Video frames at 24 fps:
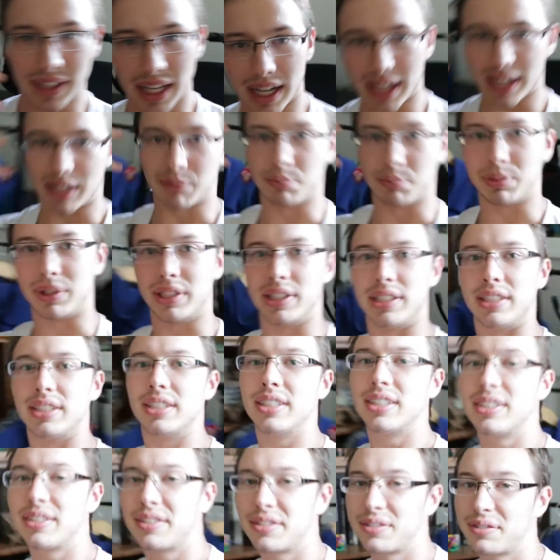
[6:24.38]
got to be
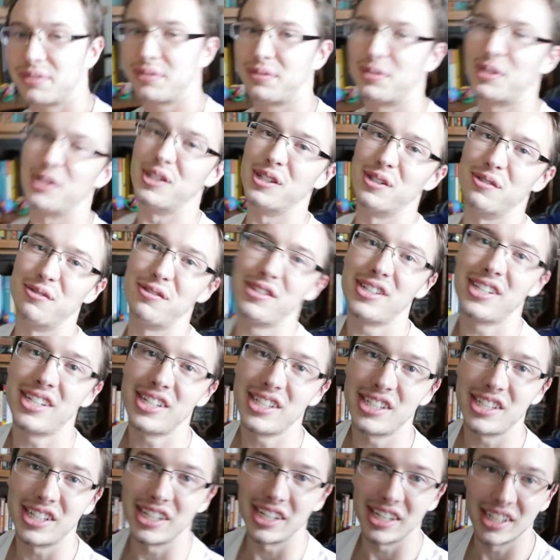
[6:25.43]
full of
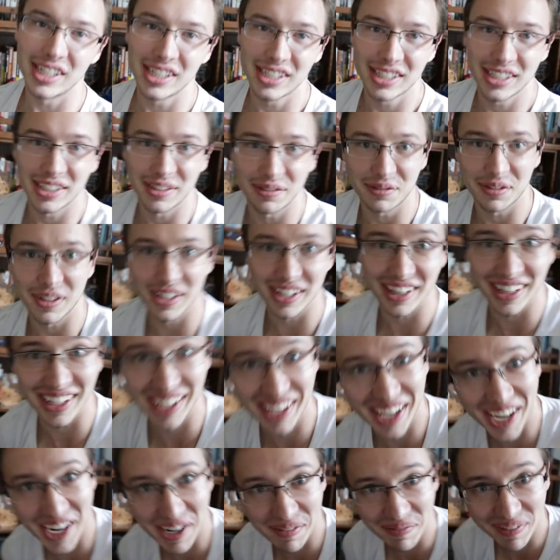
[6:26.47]
energy in front of the
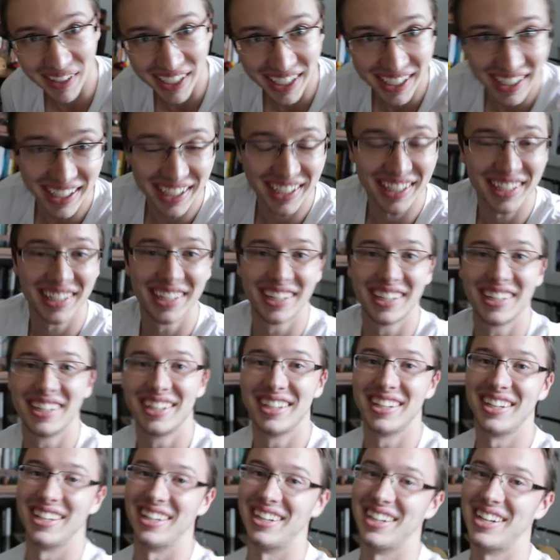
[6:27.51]
camera.
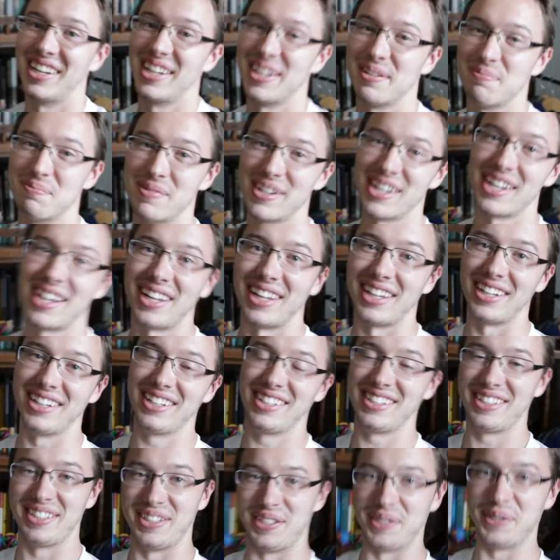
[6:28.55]
And I am
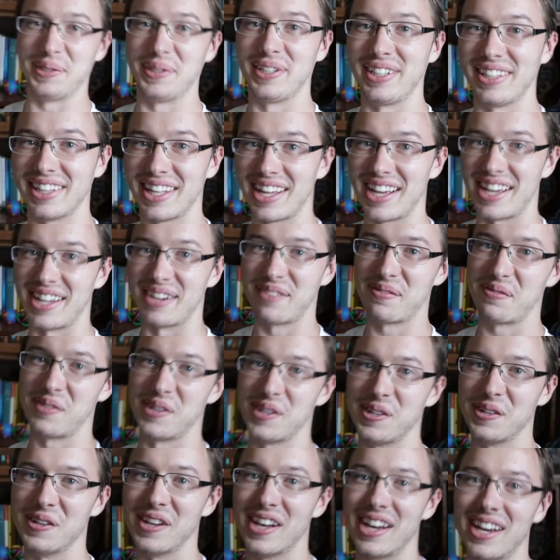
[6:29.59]
not doing that for
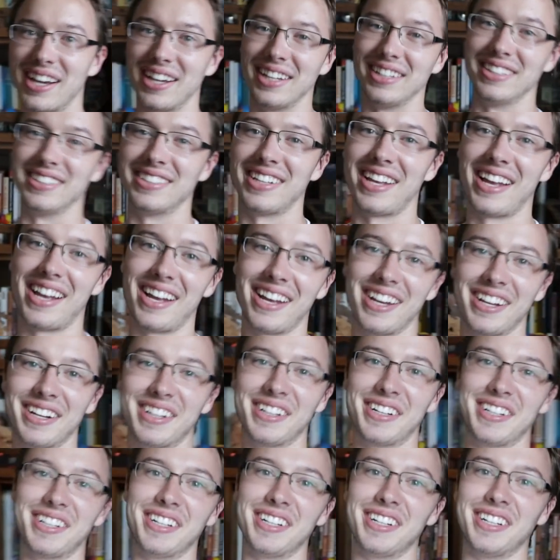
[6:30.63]
you guys at
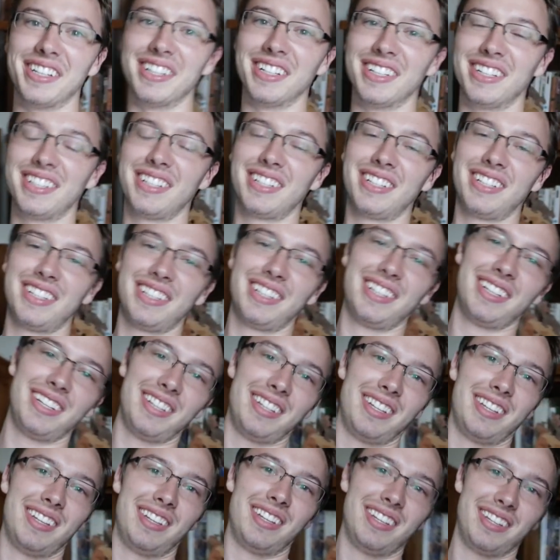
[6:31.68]

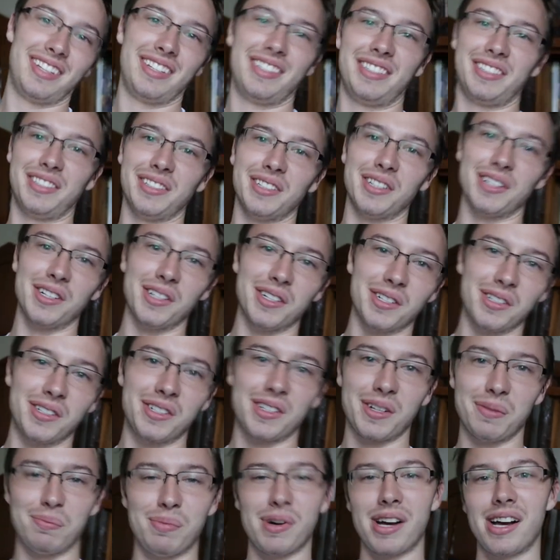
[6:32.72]
all. So
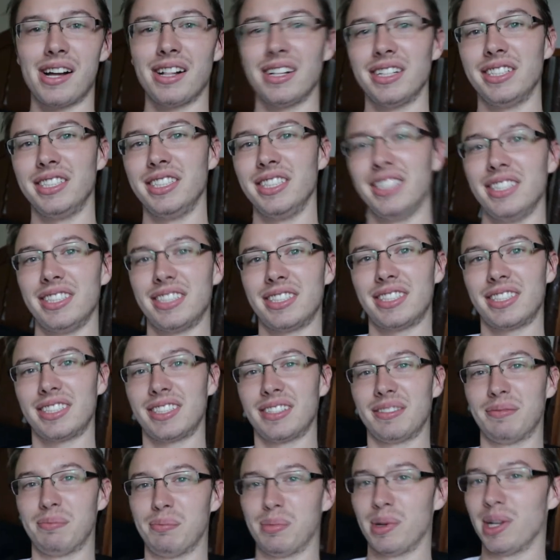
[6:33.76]
apologies,
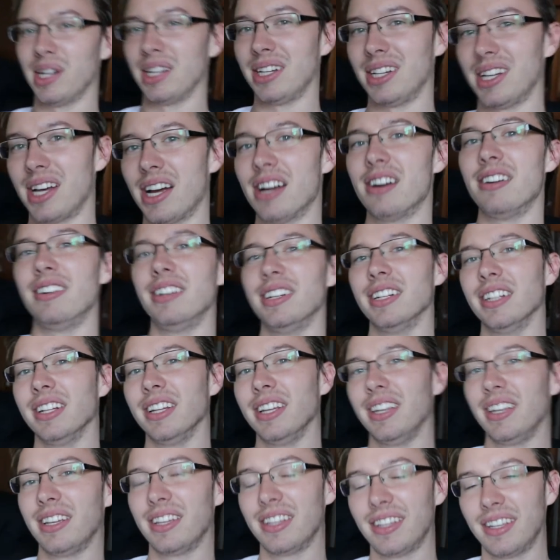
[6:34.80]
but not
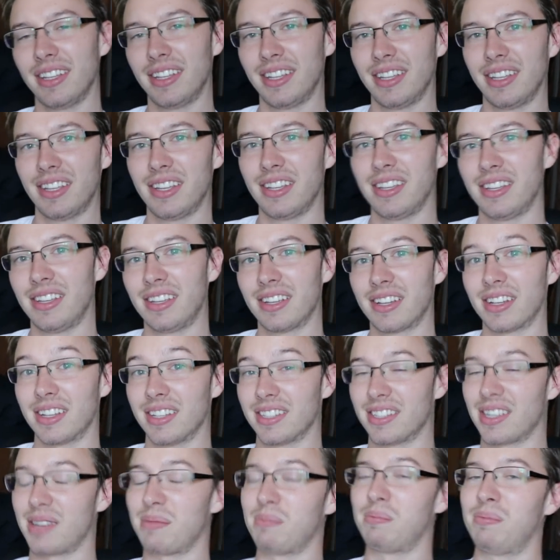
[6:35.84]
really.
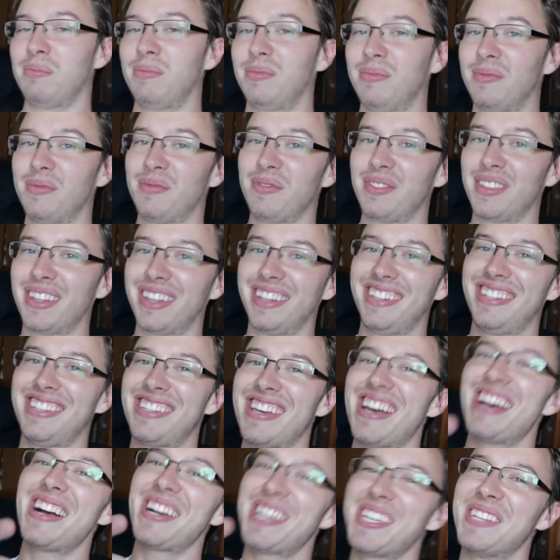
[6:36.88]
Because I'm
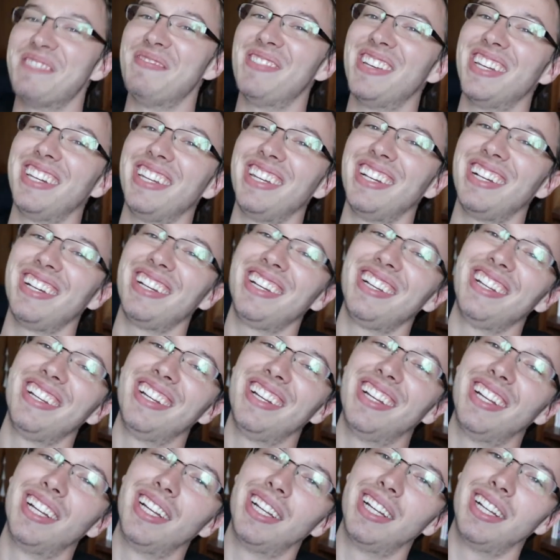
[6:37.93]
documenting,
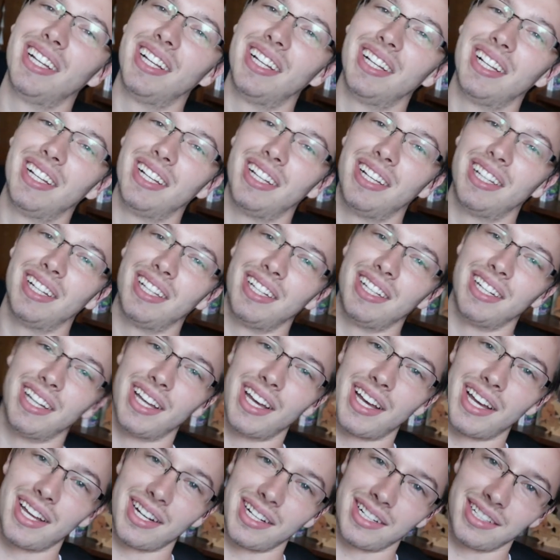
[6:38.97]

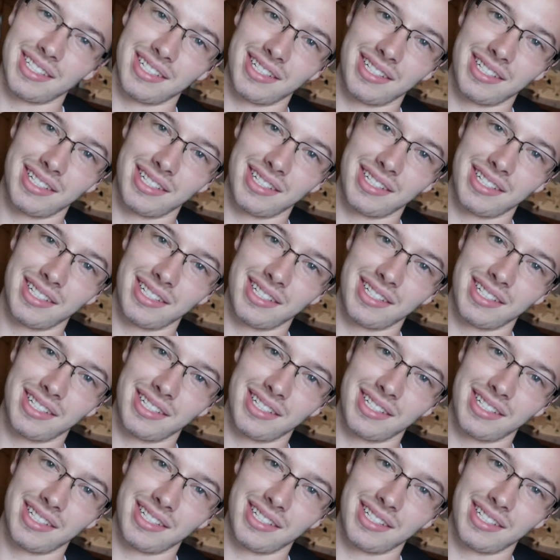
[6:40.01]
not